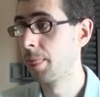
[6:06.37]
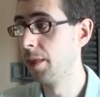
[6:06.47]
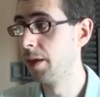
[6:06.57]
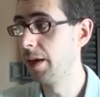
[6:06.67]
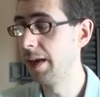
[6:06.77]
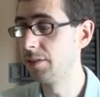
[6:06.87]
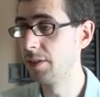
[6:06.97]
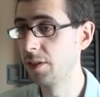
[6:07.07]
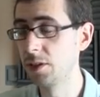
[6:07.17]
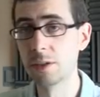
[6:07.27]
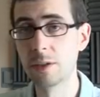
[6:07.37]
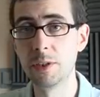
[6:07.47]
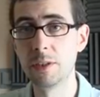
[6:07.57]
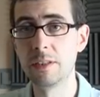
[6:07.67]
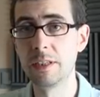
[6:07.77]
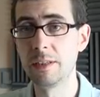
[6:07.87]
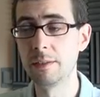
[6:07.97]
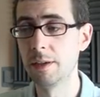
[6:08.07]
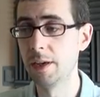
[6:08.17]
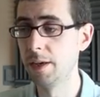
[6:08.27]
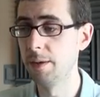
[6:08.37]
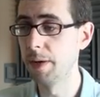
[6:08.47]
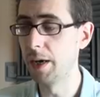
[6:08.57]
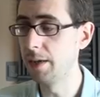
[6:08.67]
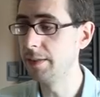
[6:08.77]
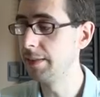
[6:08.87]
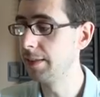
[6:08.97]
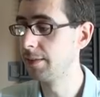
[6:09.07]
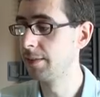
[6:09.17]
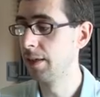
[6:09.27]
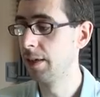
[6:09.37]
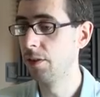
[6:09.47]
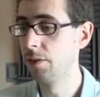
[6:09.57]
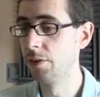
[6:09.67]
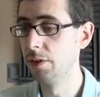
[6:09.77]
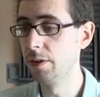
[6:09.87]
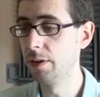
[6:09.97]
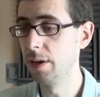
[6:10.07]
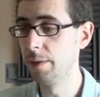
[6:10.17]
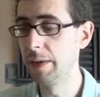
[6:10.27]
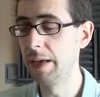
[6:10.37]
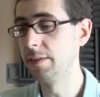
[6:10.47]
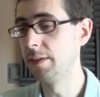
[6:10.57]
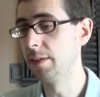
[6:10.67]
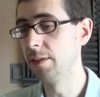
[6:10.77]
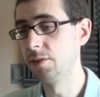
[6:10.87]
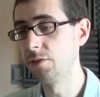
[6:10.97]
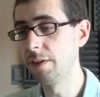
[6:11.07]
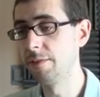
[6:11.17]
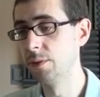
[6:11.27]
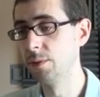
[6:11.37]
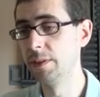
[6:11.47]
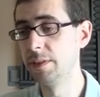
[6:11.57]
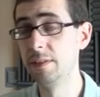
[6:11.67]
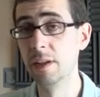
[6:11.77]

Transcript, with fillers: that has a good community uh, behind it, that um, has a straightforward,